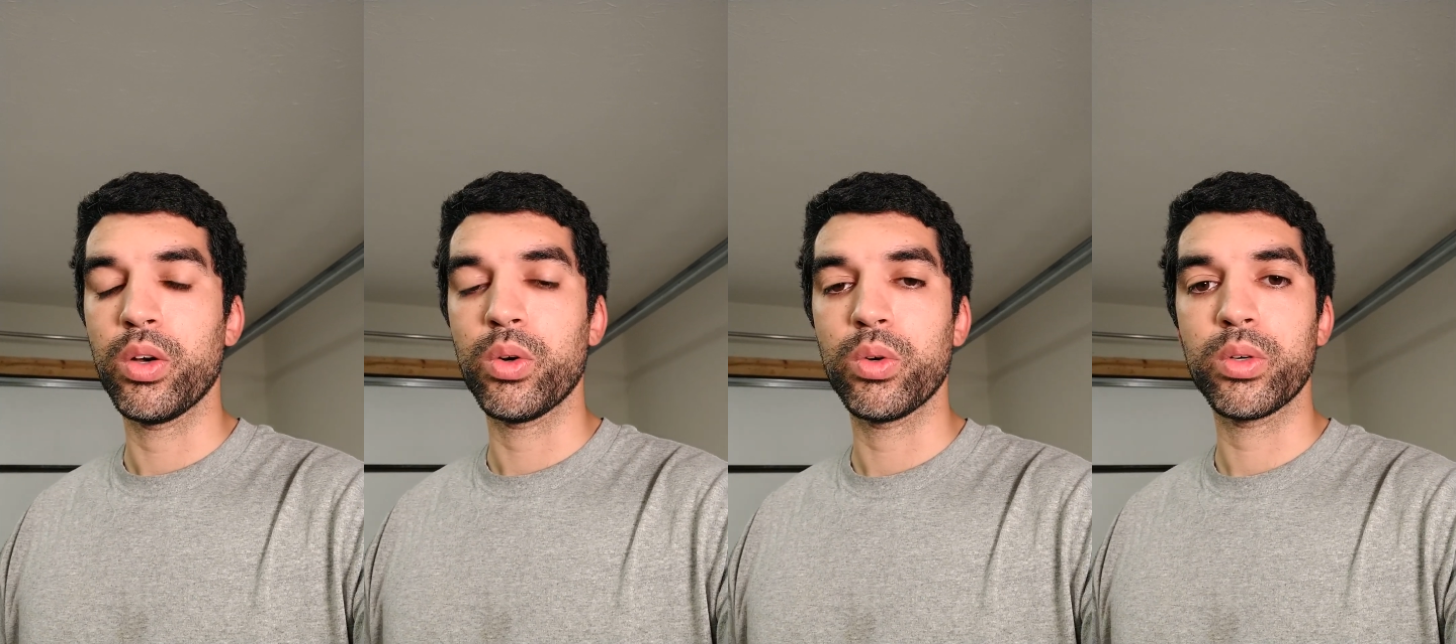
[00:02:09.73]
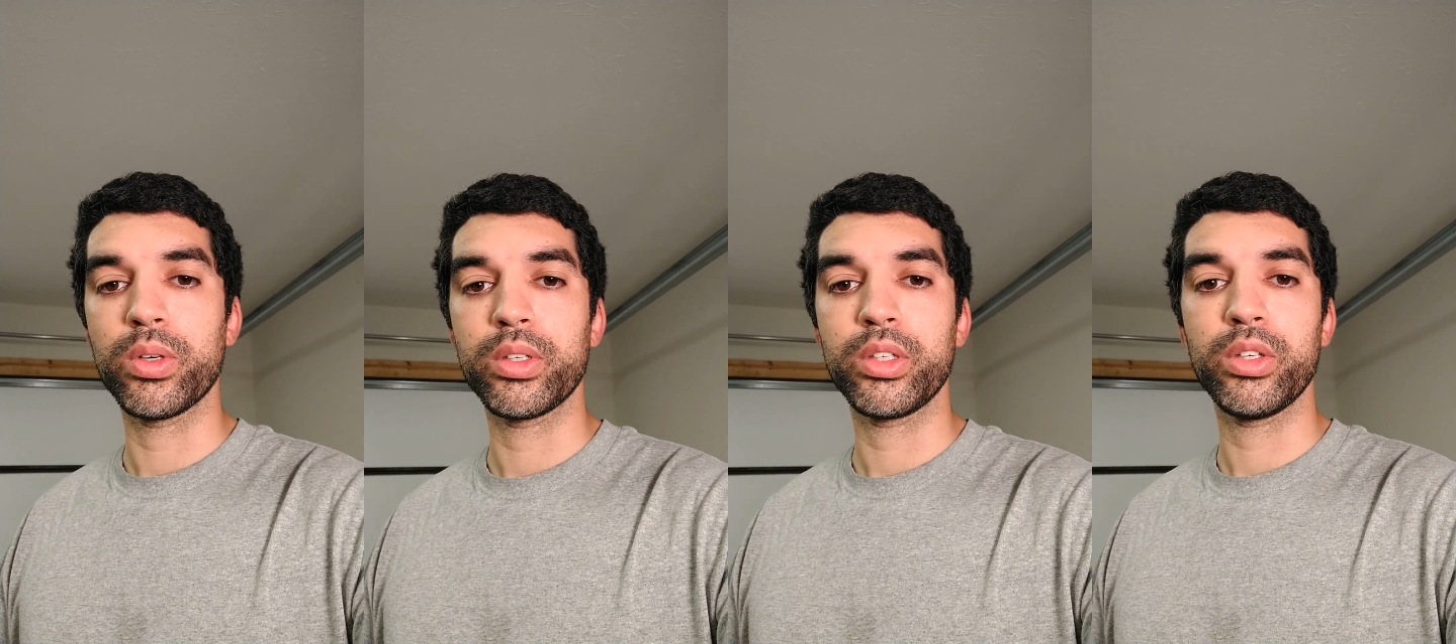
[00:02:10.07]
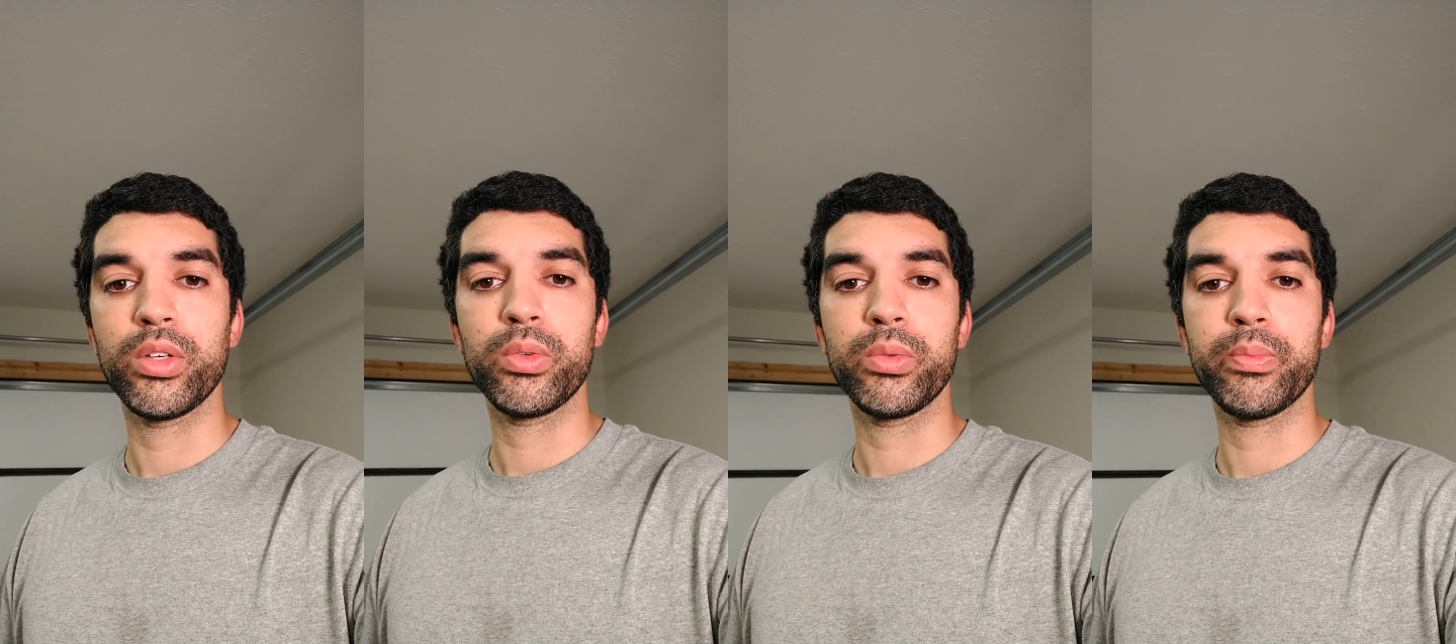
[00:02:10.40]
or, you
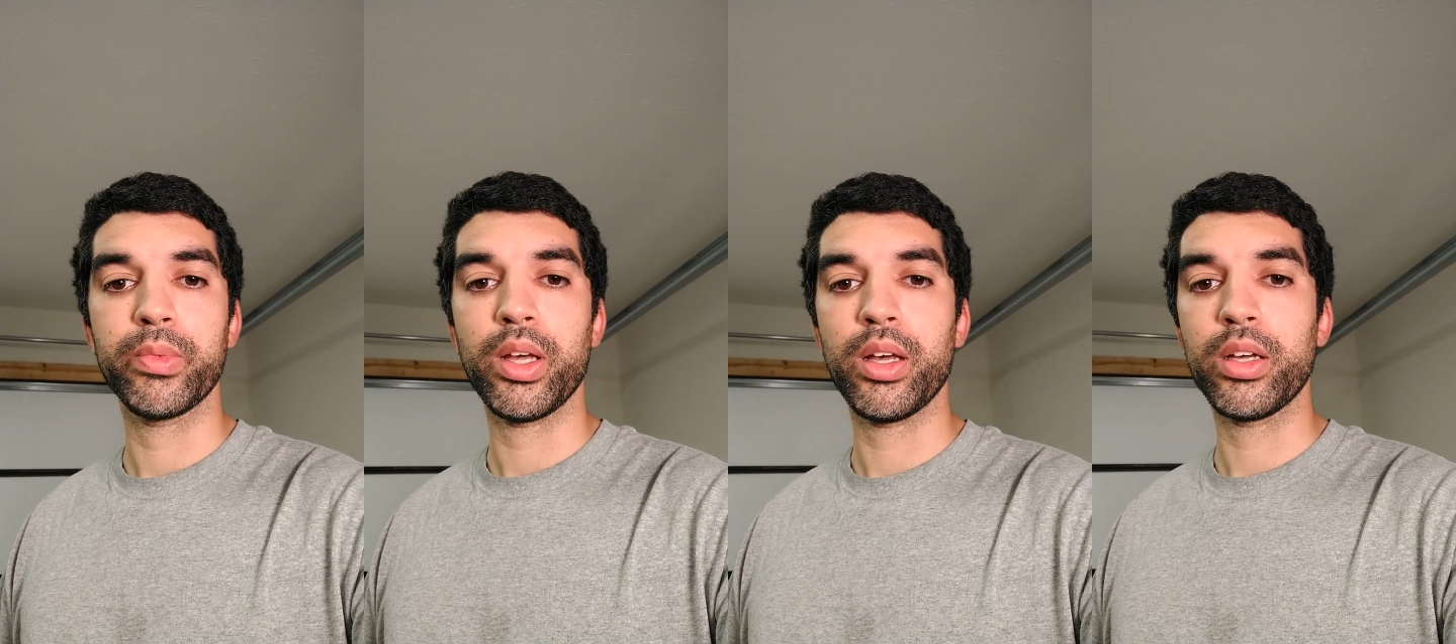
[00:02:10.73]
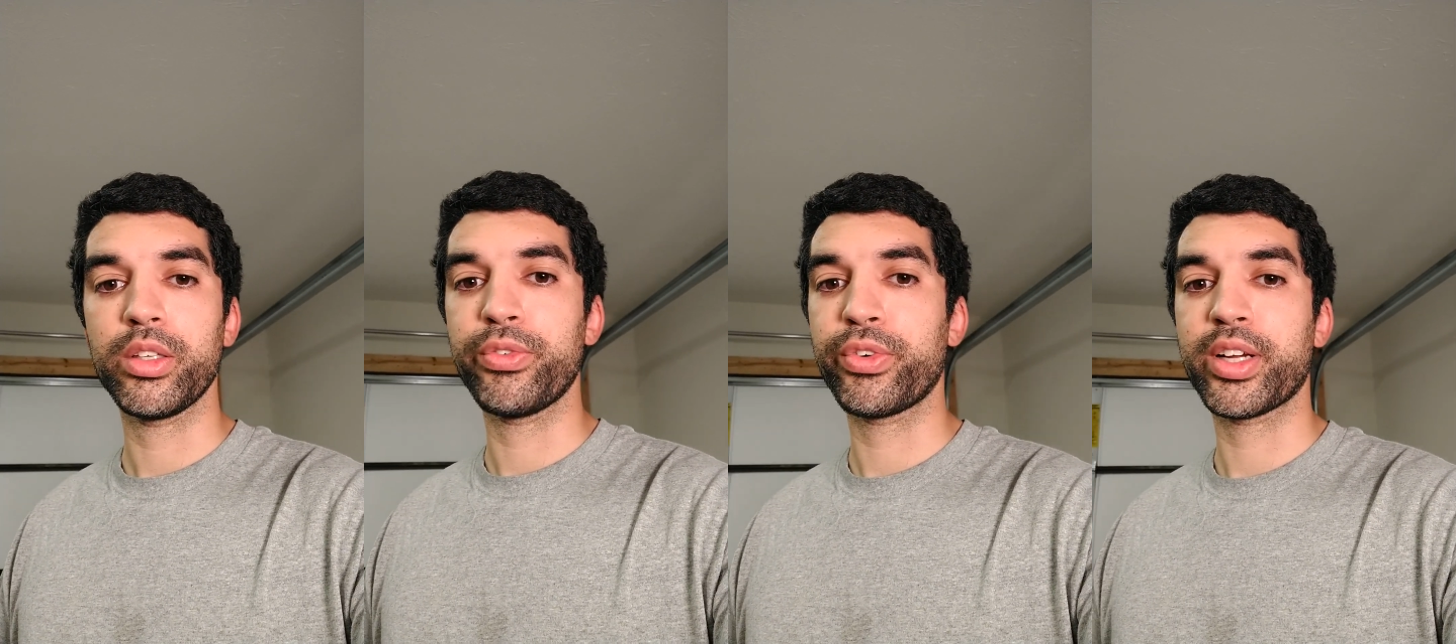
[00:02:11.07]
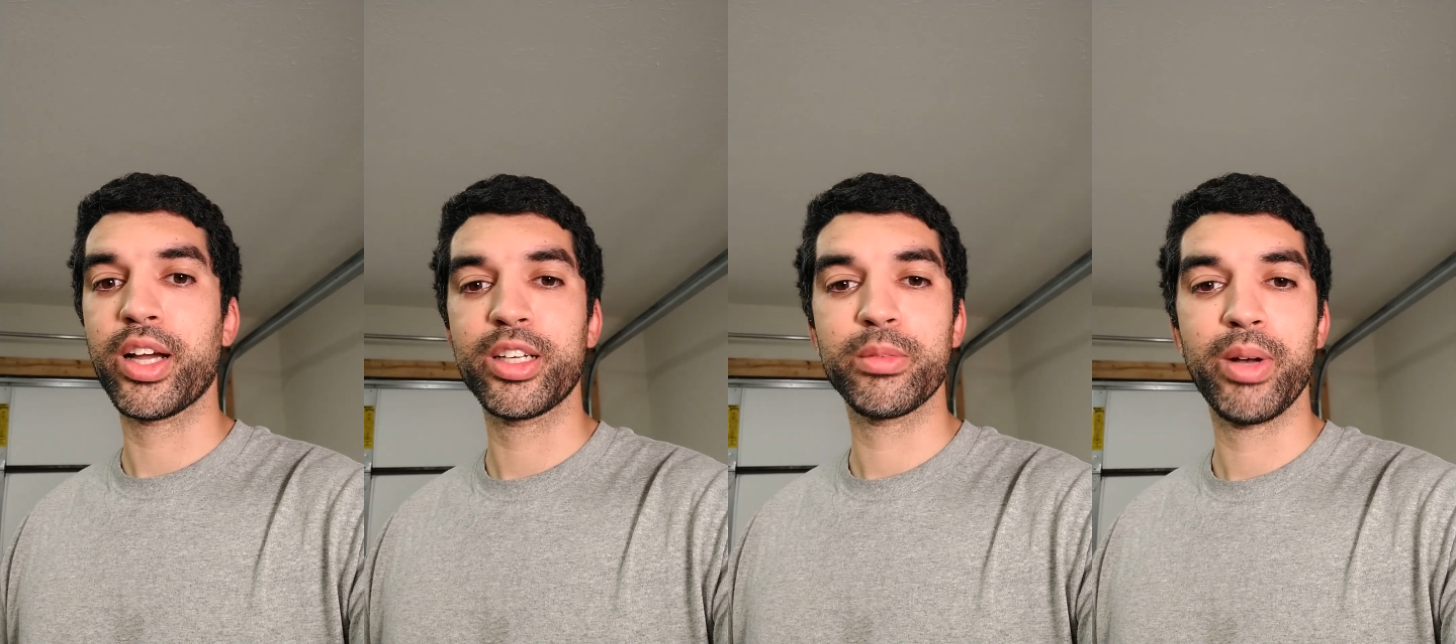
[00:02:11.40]
know, you forgot your